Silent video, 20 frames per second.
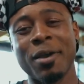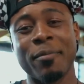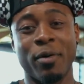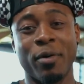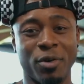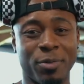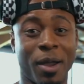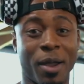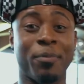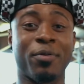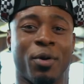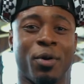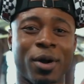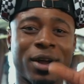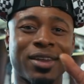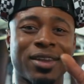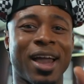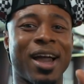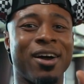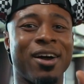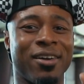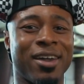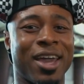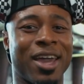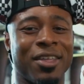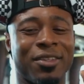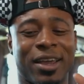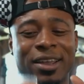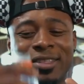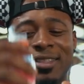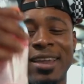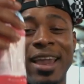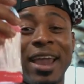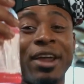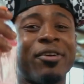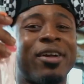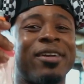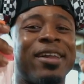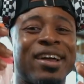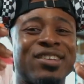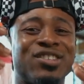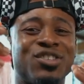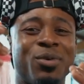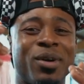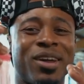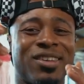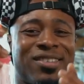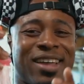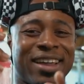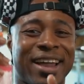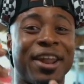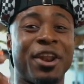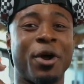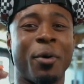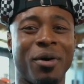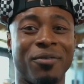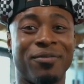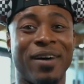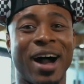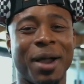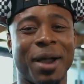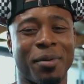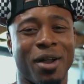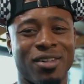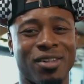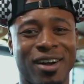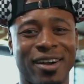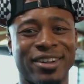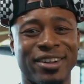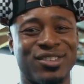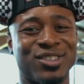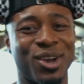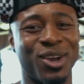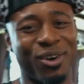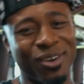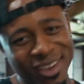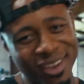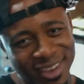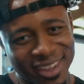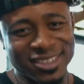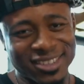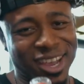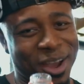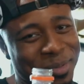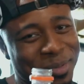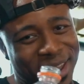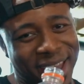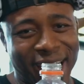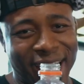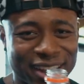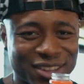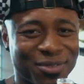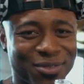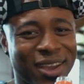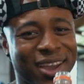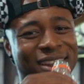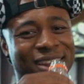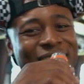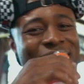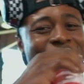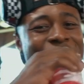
But with my pre-workout and then like the Gatorade next to it, cause like I know what vibe y'all on. So time to get activated.